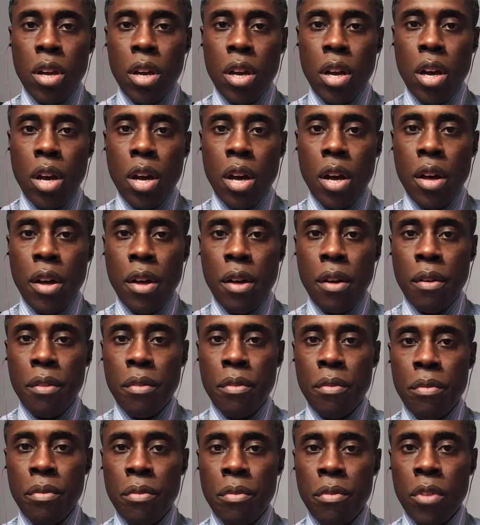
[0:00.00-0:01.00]
a
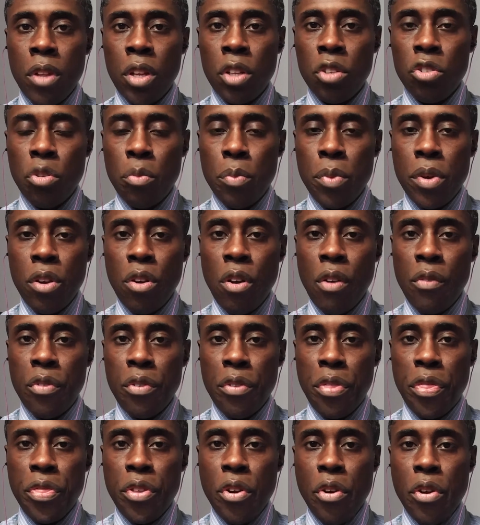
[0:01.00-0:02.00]
little bit over
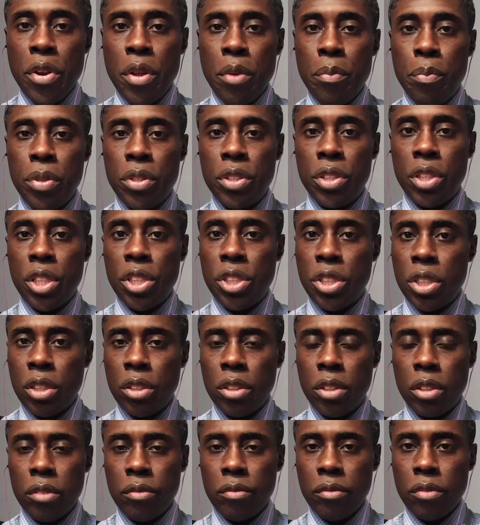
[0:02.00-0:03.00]
30
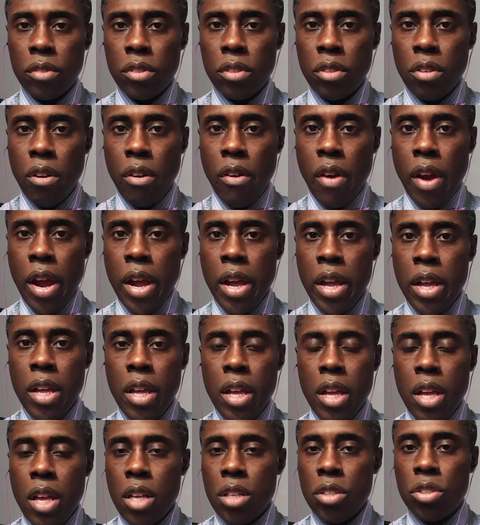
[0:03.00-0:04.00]
positions. All right.
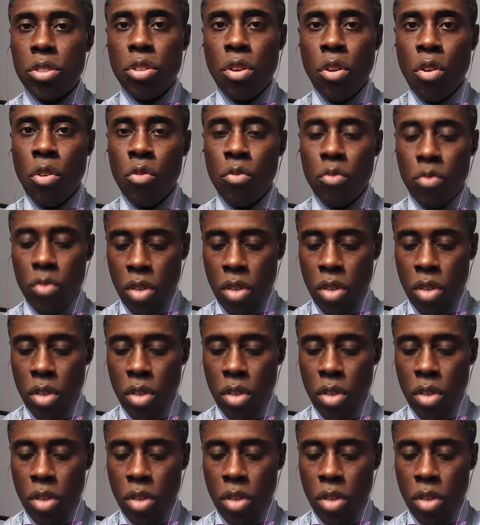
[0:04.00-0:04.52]
So